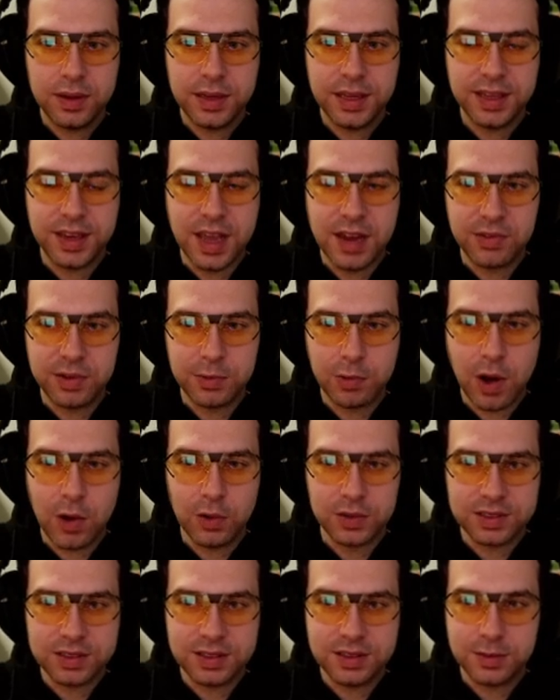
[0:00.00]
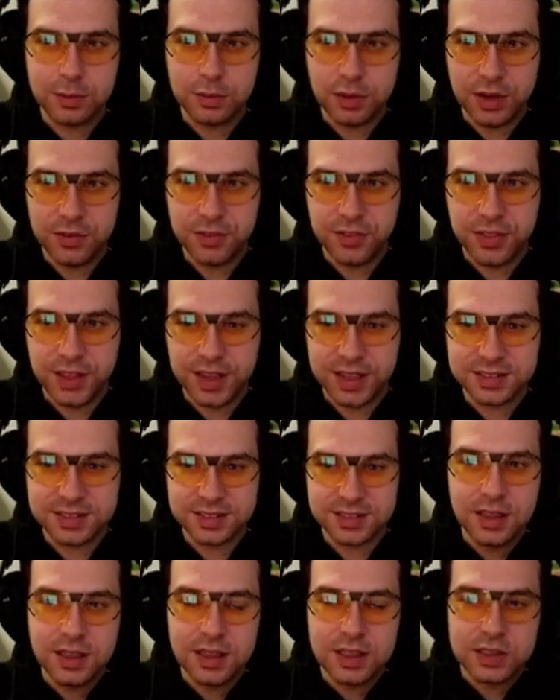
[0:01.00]
every round with
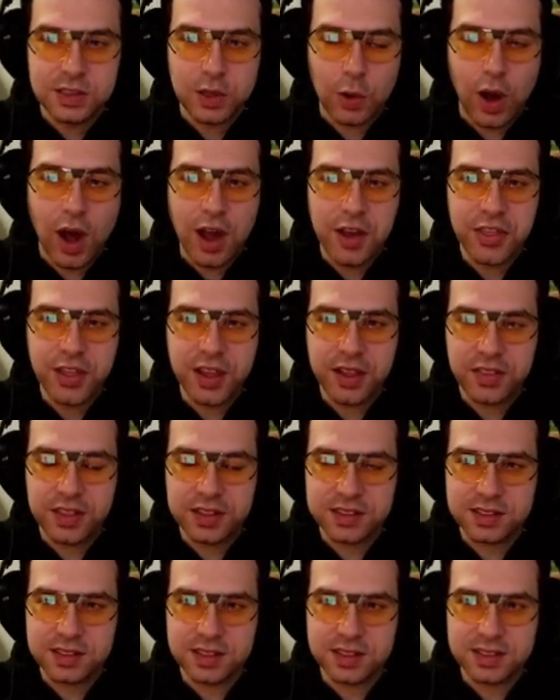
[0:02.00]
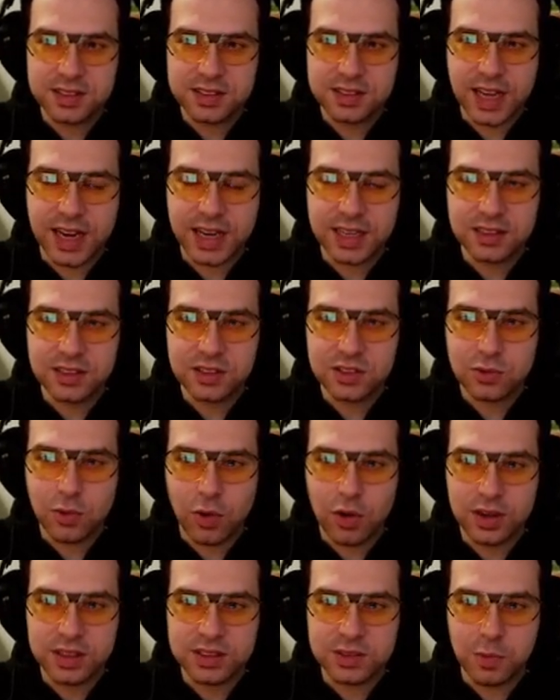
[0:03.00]
this. So I think this is his second
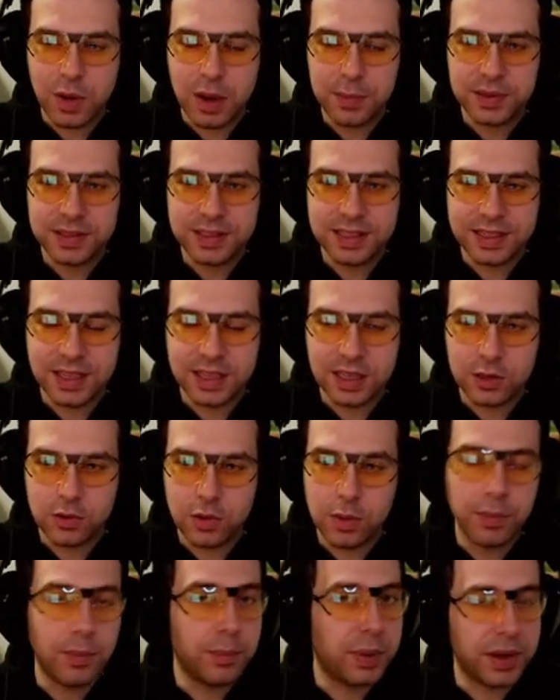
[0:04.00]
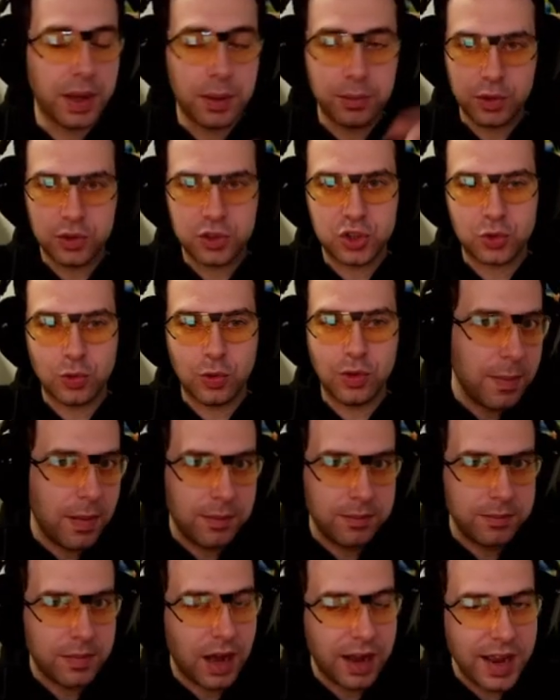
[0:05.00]
strongest weapon he can equip, but I'm not sure.
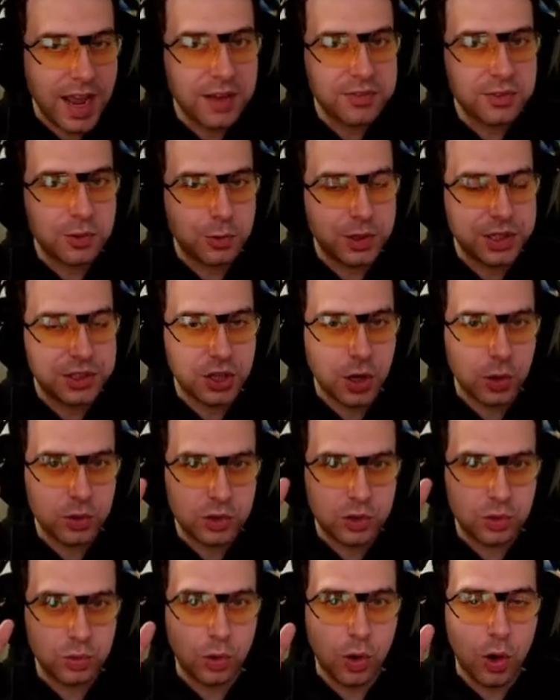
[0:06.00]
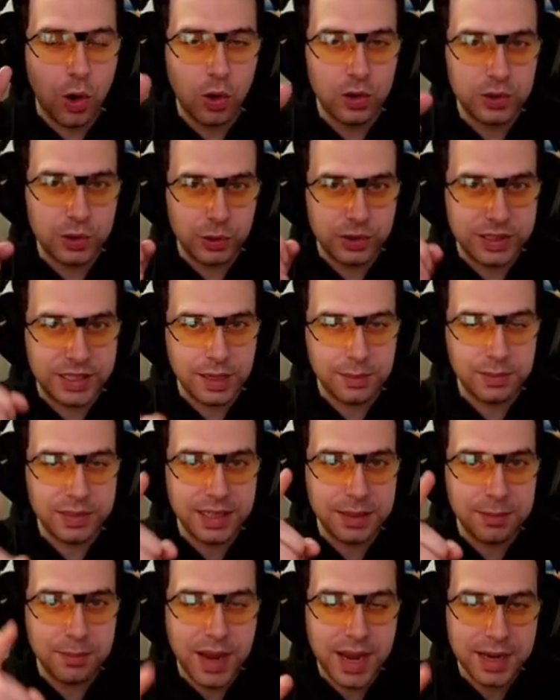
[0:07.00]
I have to reach out to all you Gimli
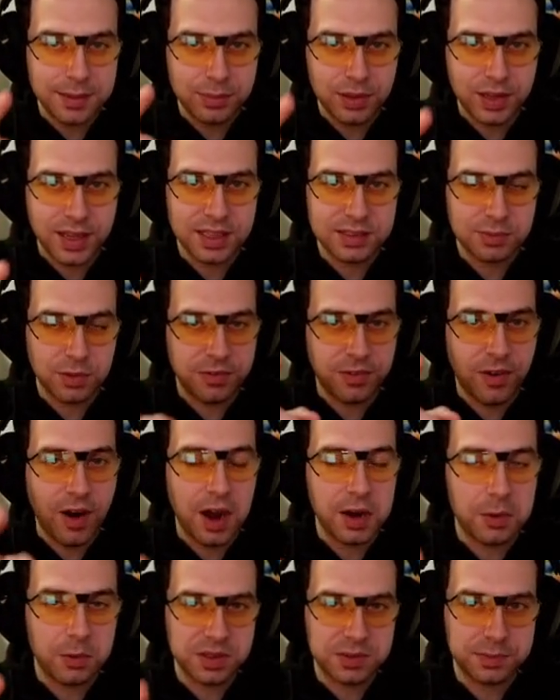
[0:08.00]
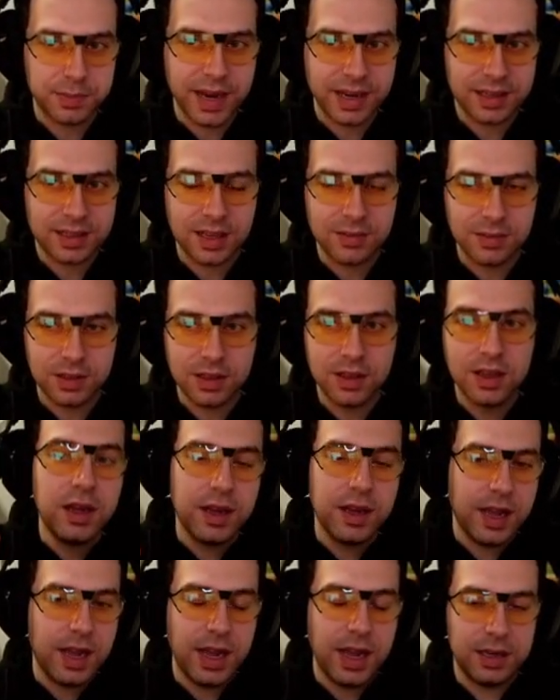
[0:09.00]
main players with high respect level
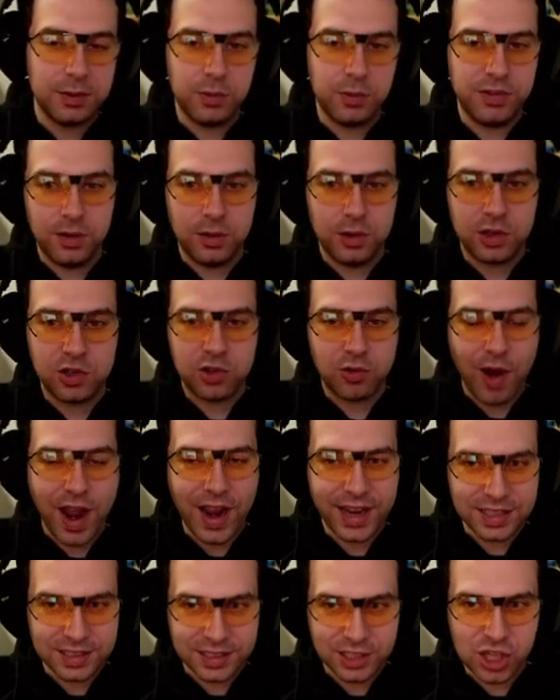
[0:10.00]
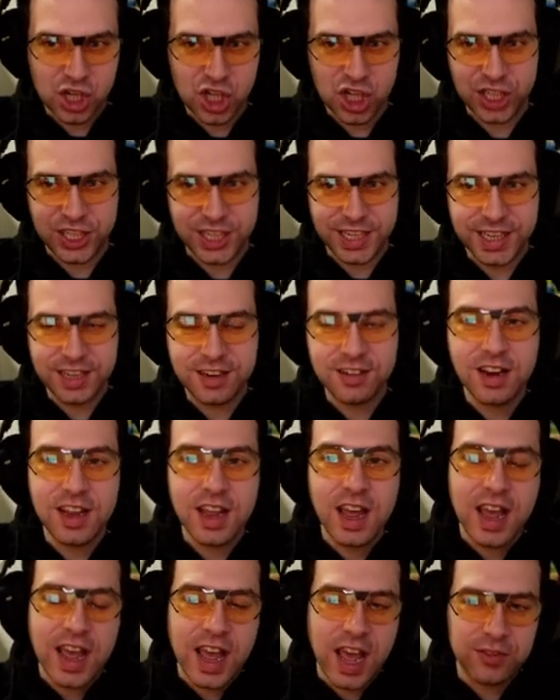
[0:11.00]
and with Krakenish gear.
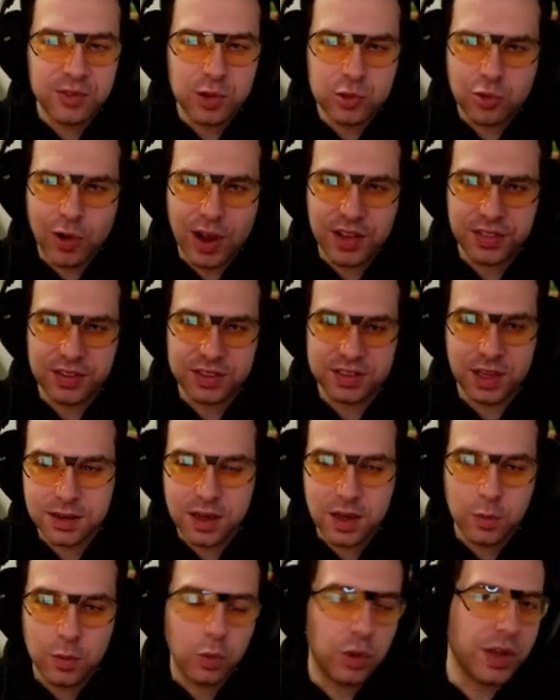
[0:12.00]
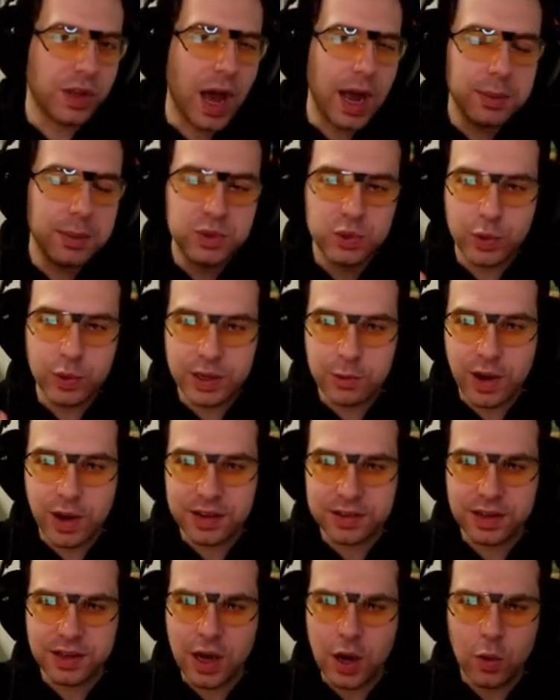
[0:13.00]
Have you tried this out? What I'm doing right
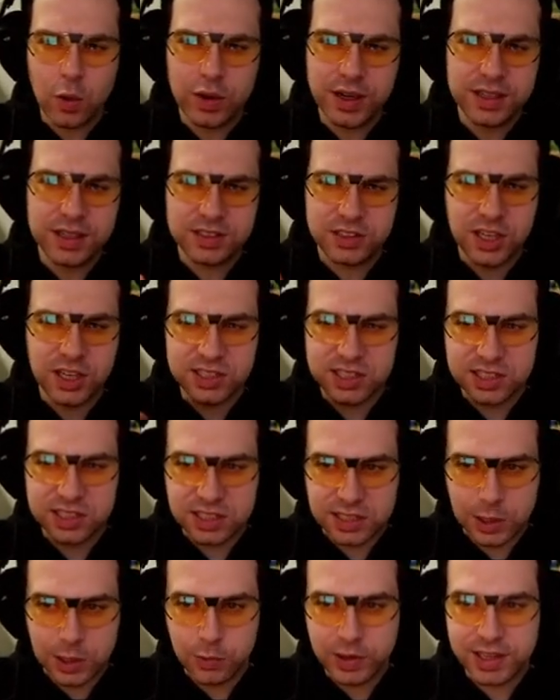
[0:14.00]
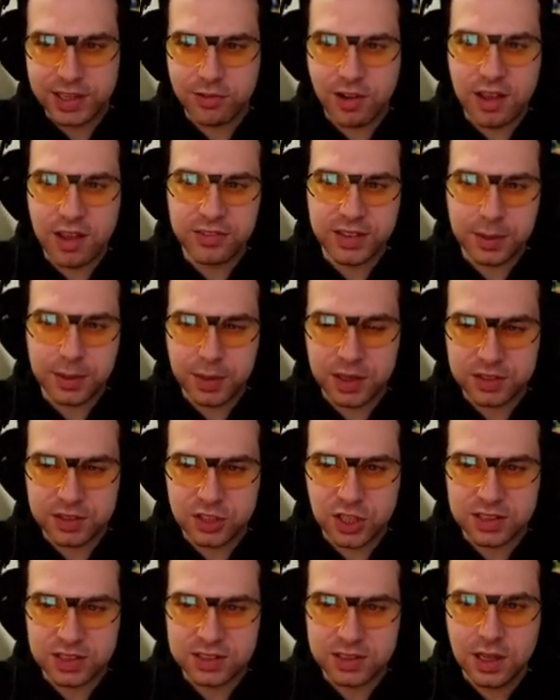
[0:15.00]
now is just theory crafting, but
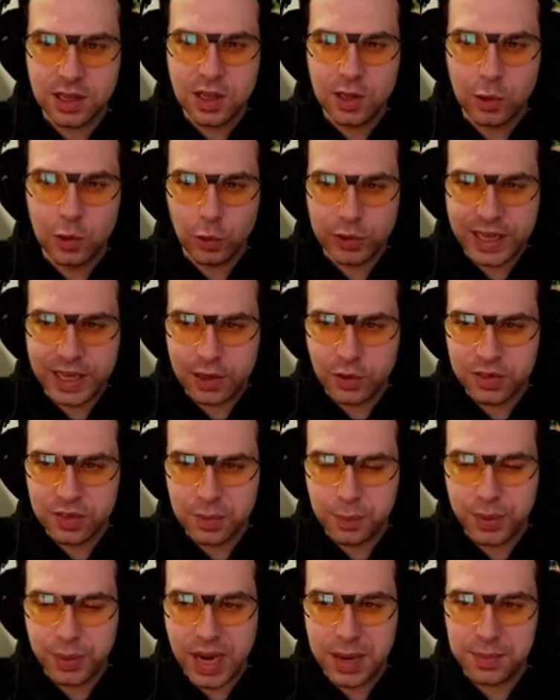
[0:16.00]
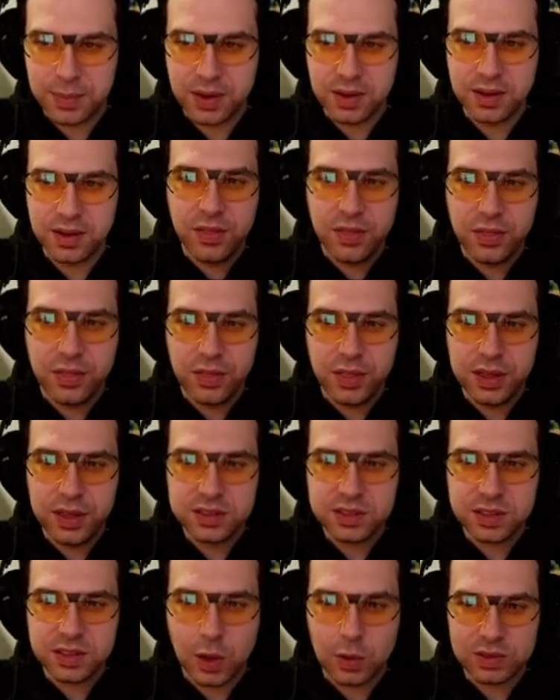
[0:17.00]
just looking on the paper, this
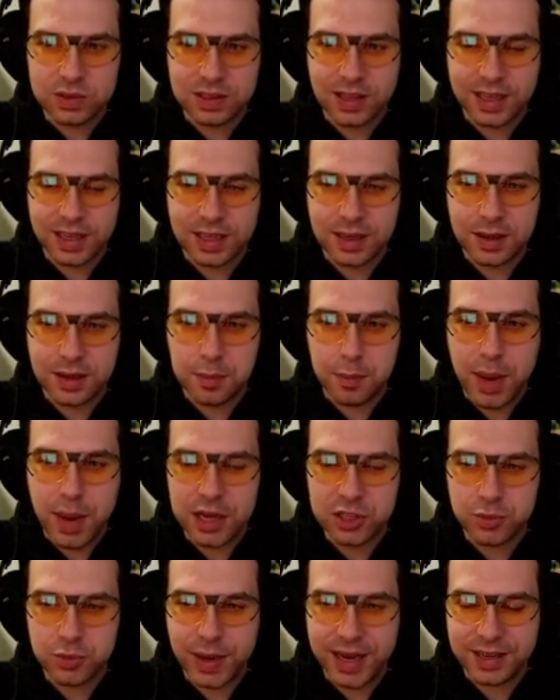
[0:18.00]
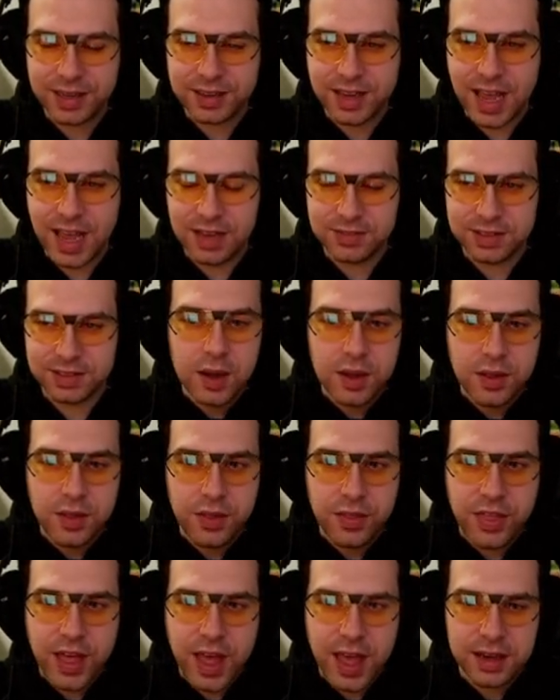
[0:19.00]
sounds like a match made in heaven.
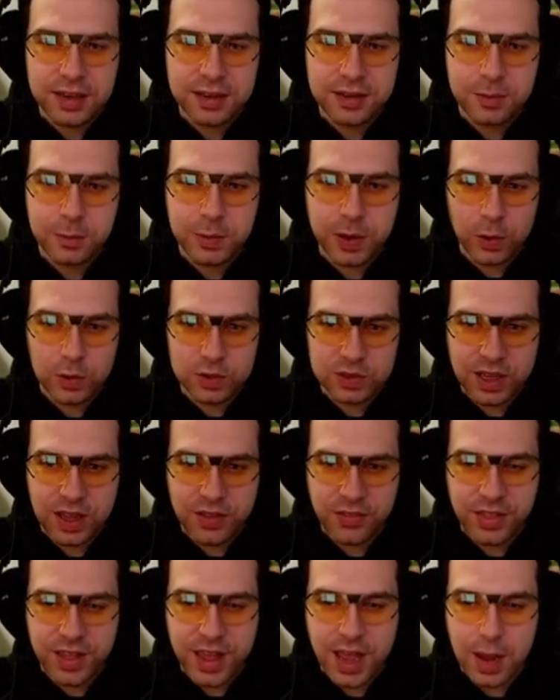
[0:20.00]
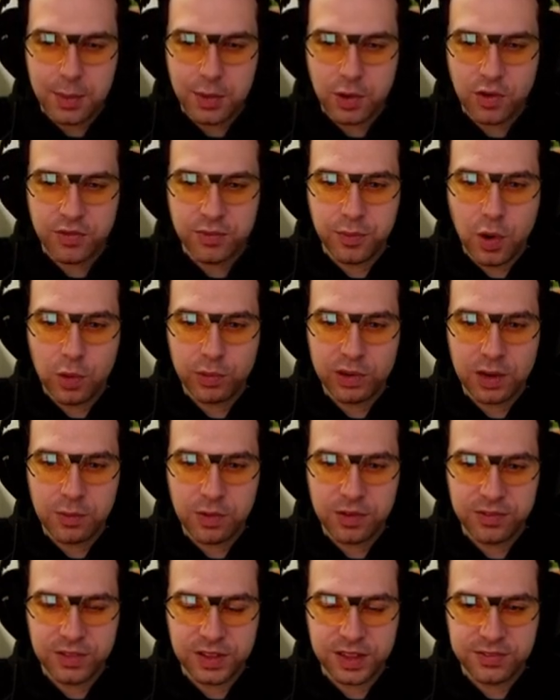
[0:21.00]
Then we also have the Hammer of Moria
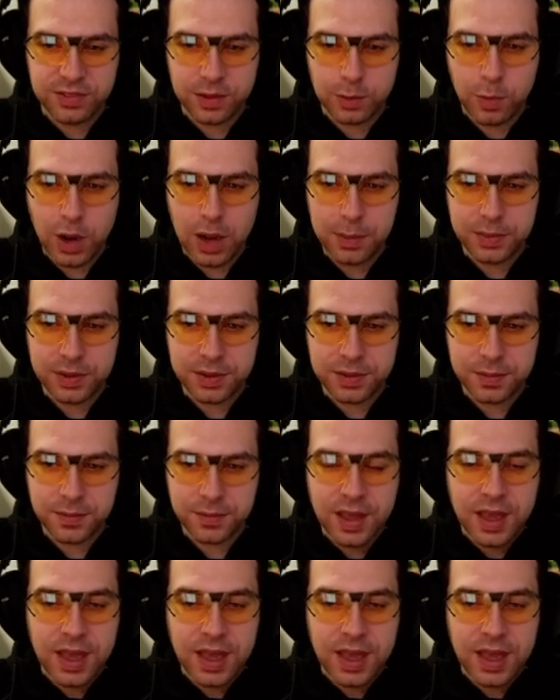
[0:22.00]
with lethal weapon.